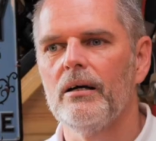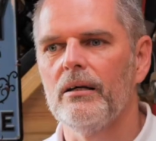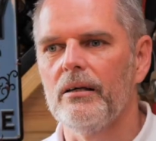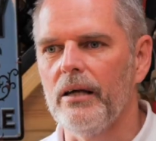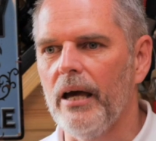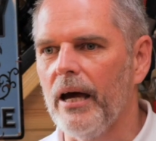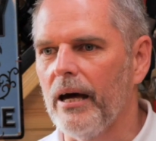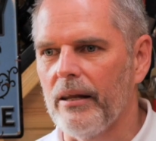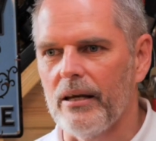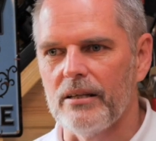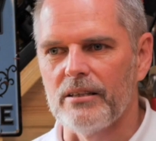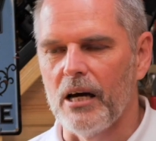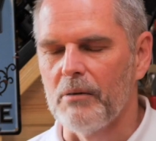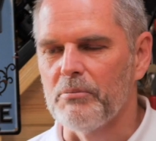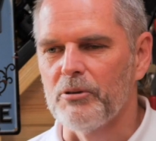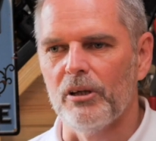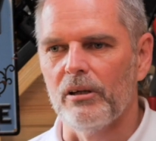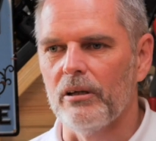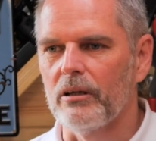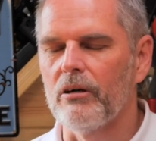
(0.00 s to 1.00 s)
Yeah, that's
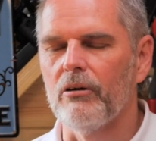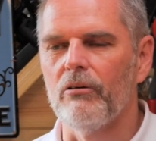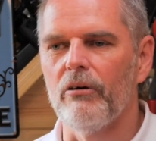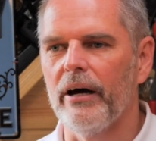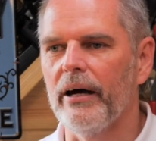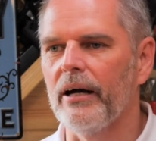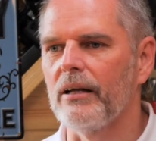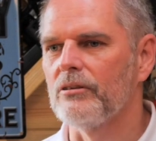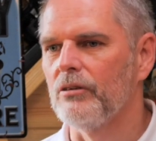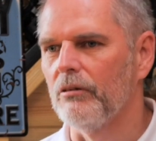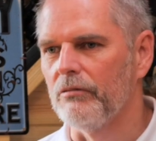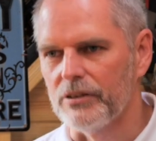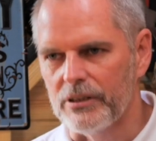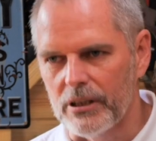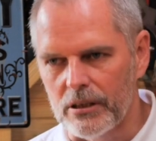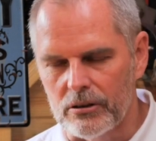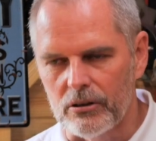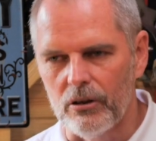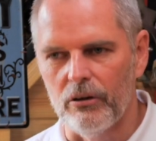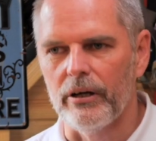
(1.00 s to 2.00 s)
absolutely correct.
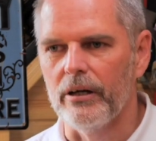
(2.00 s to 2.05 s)
Obviously, it's got